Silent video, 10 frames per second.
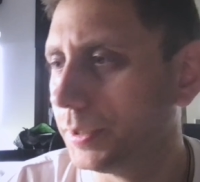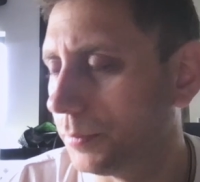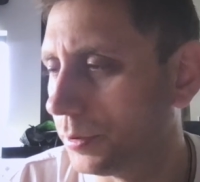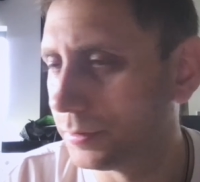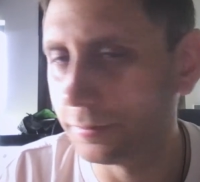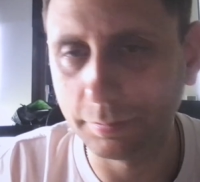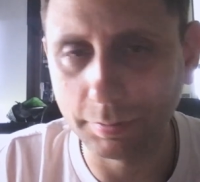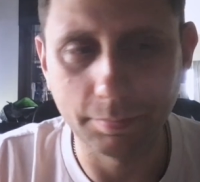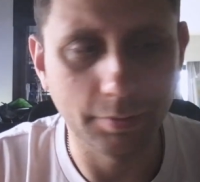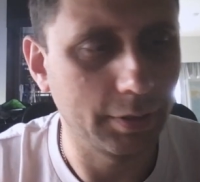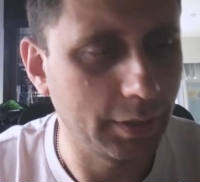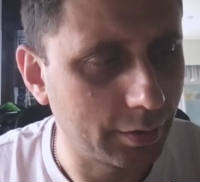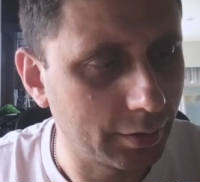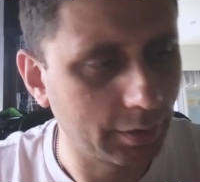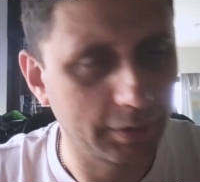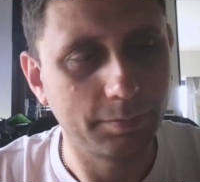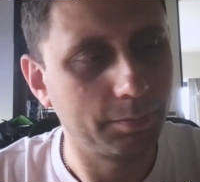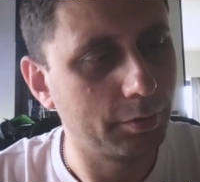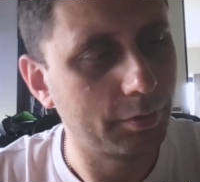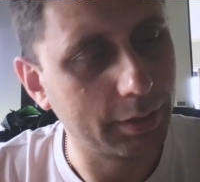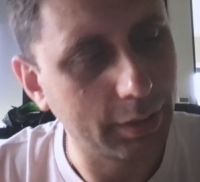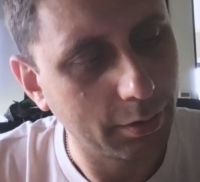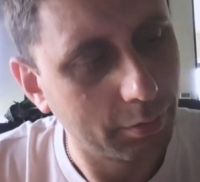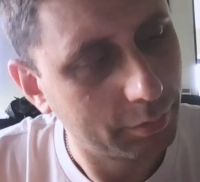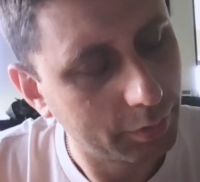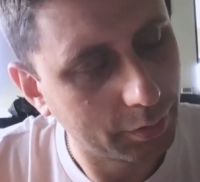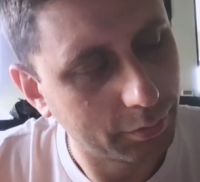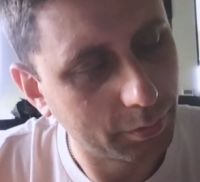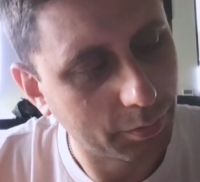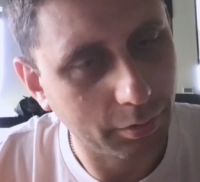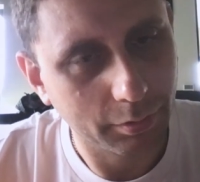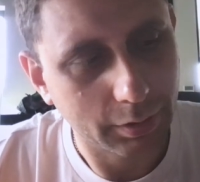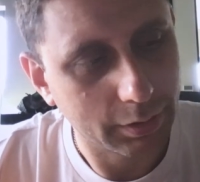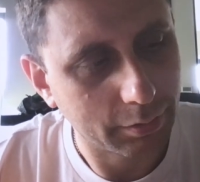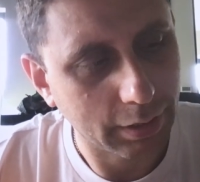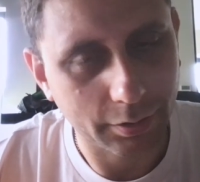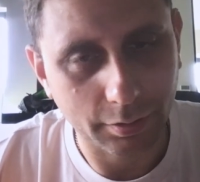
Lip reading: most of the people, they are exploring now, the world, trying to